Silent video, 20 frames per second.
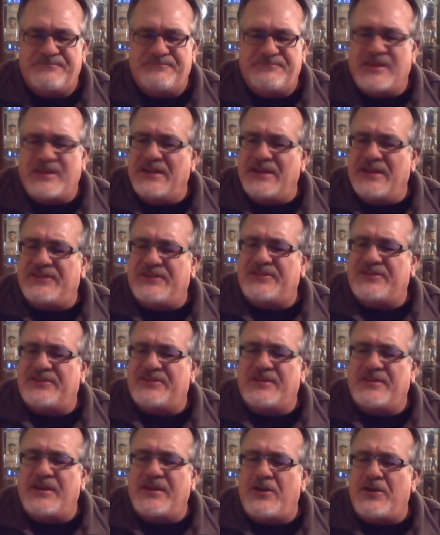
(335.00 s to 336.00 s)
It's
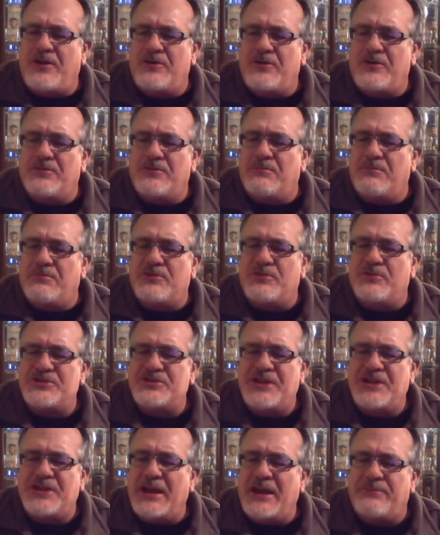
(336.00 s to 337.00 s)

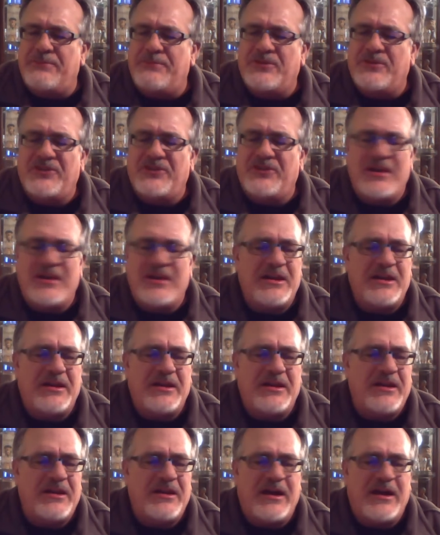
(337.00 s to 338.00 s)
pushing 8%,
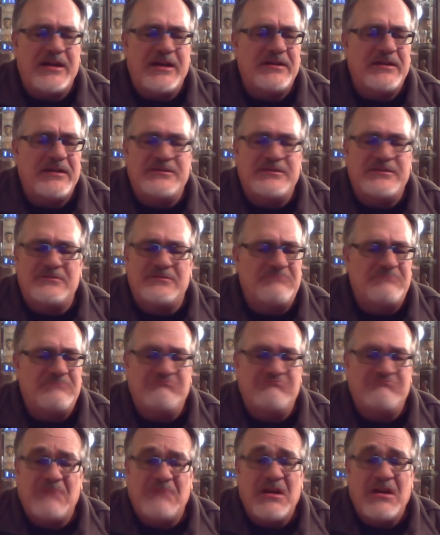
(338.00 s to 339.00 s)
and I
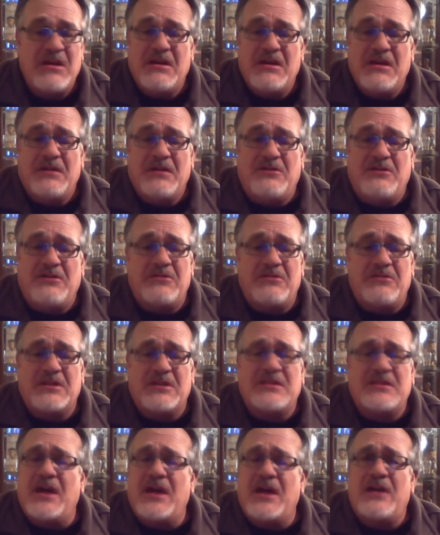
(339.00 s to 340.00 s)
don't
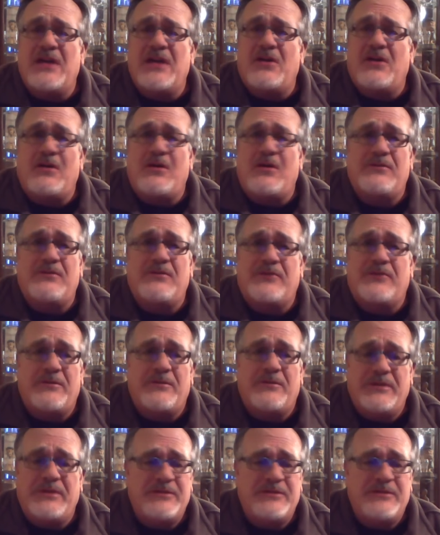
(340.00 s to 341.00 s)
get that at all from
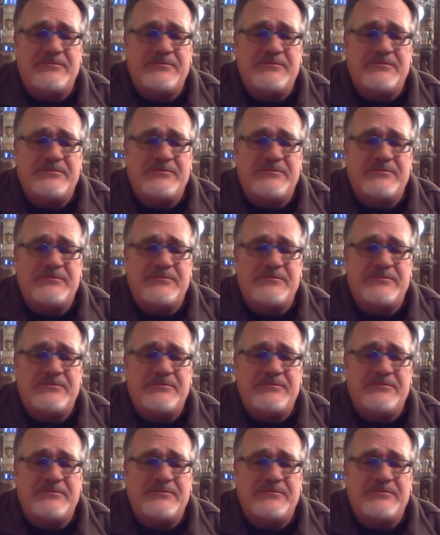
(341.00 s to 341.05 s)
it.